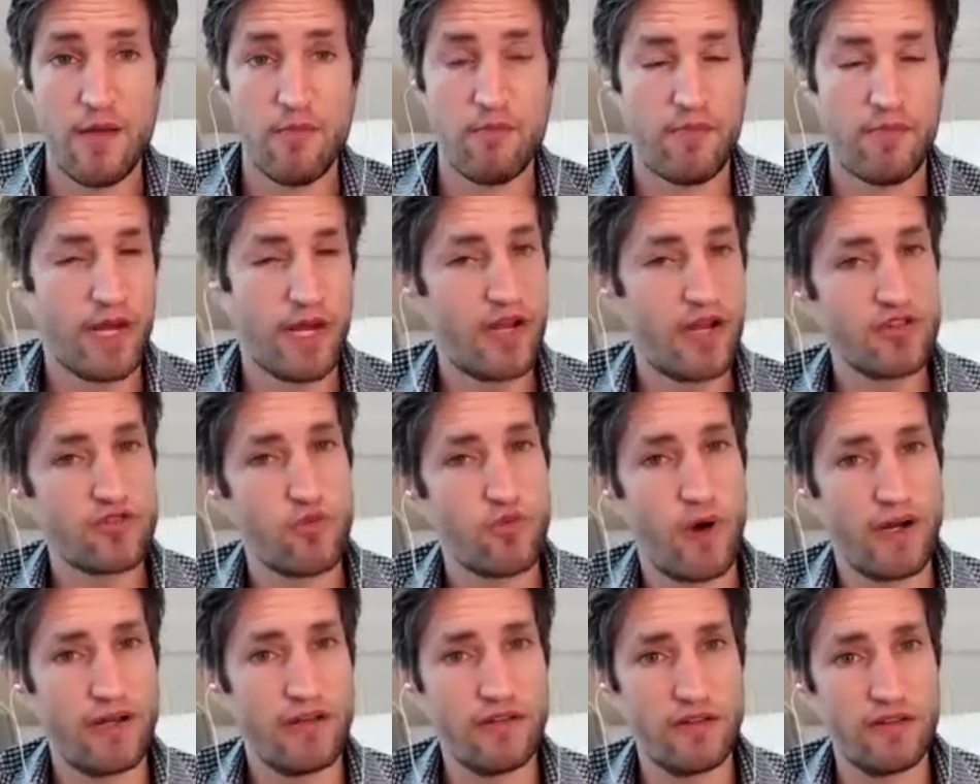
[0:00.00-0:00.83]
Because
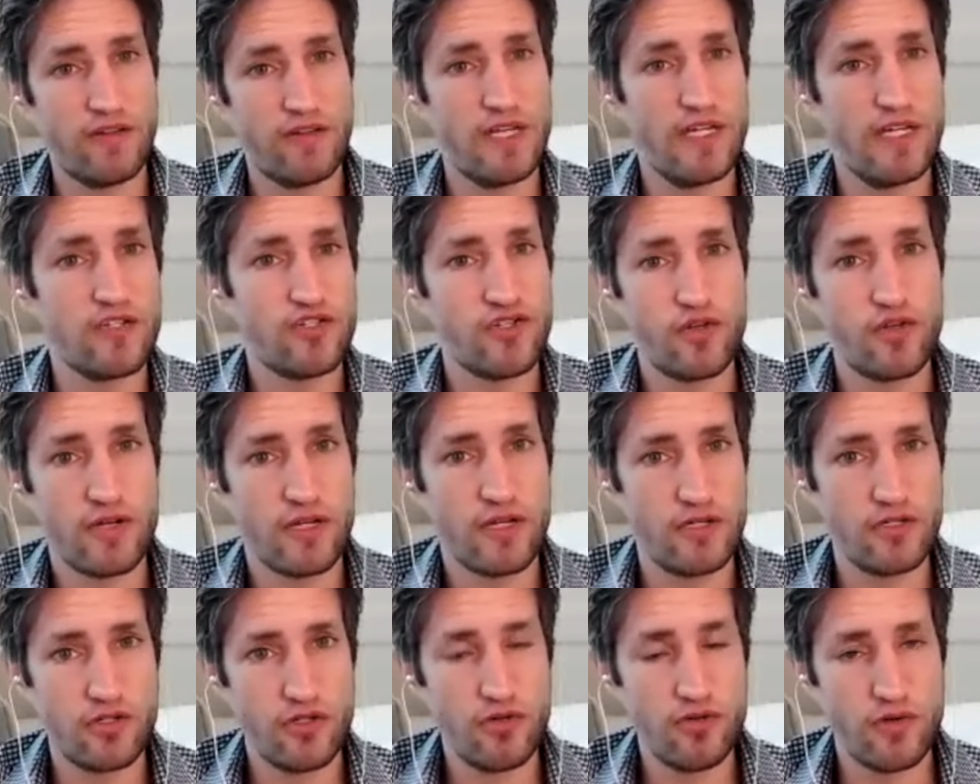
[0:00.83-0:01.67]
one of the things you can
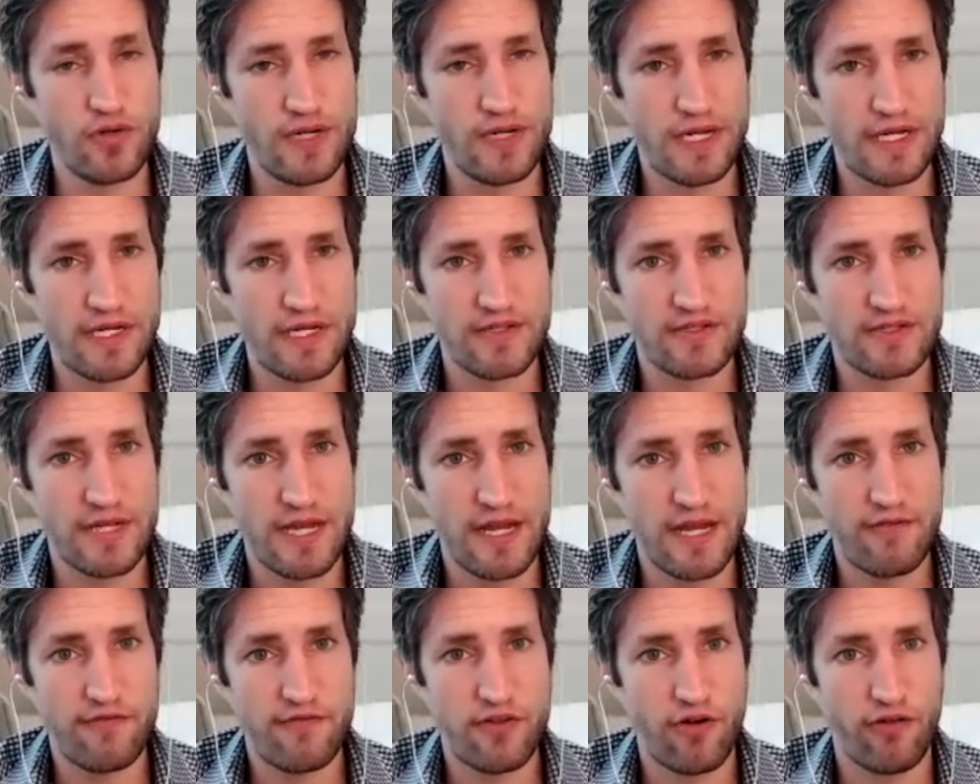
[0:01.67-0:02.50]
do is,
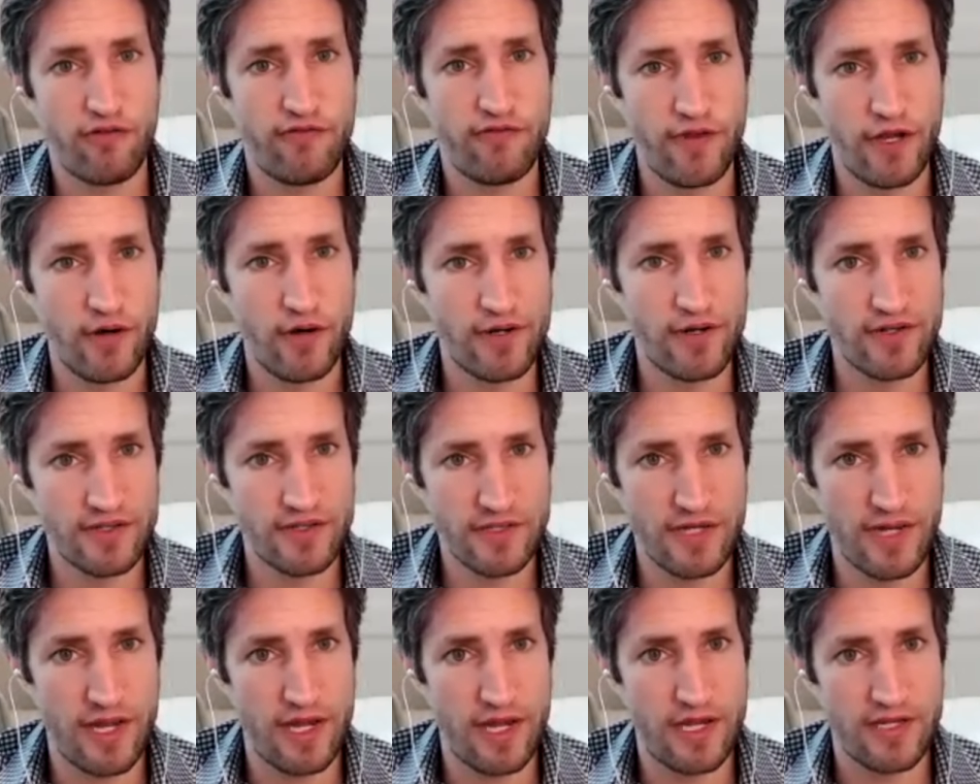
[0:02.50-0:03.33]
if your fear
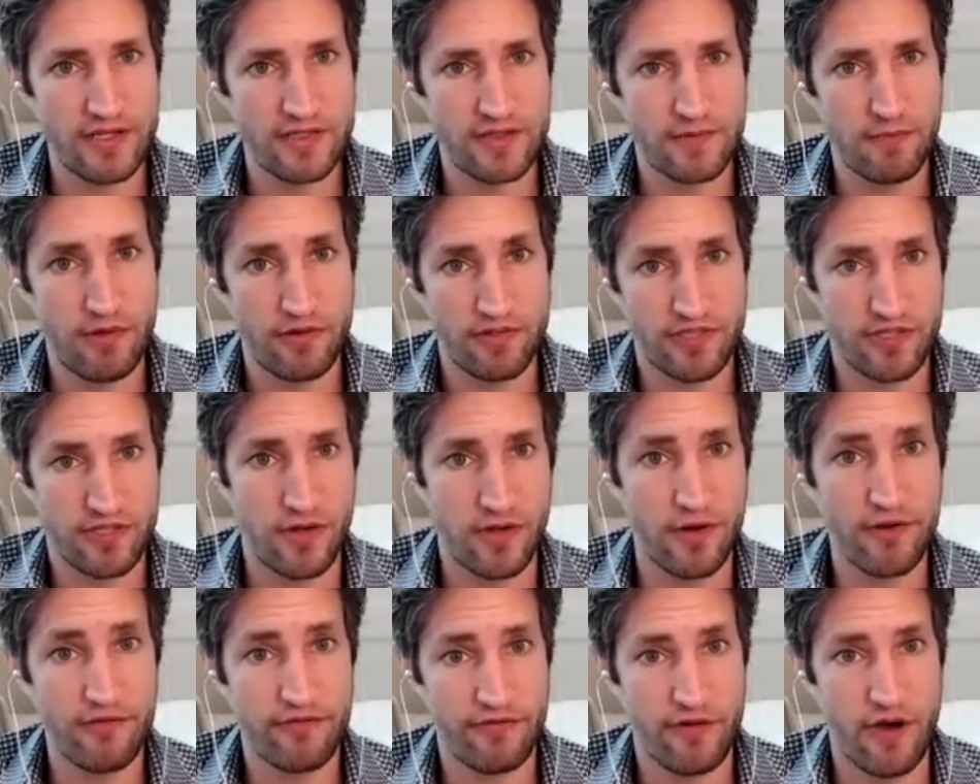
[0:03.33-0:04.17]
is
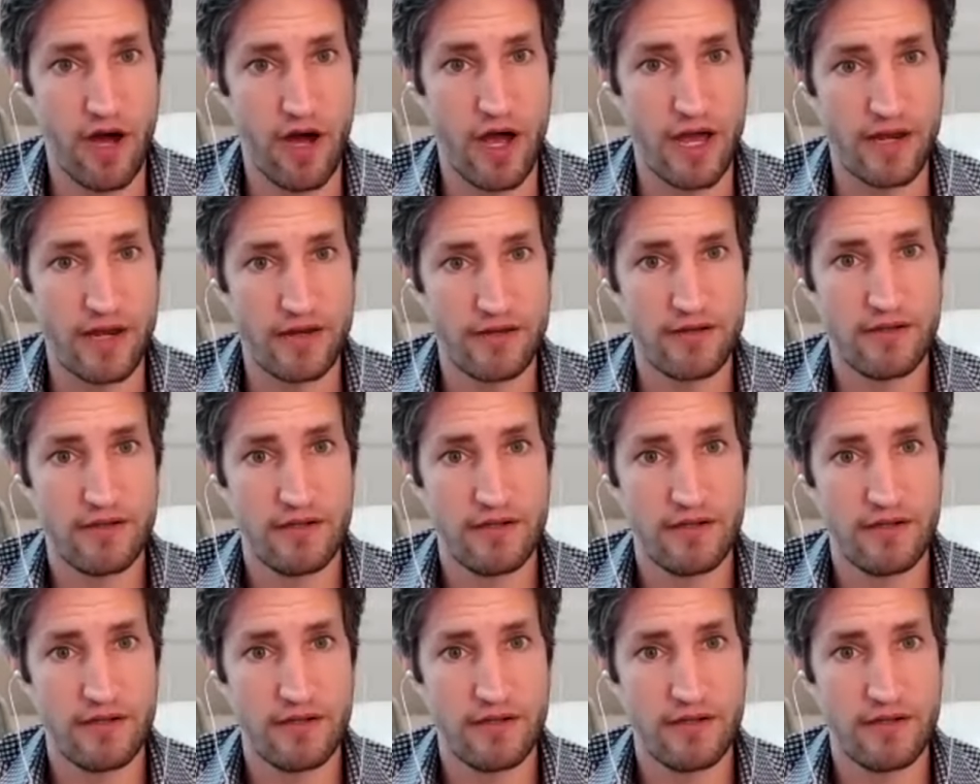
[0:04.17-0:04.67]
personified,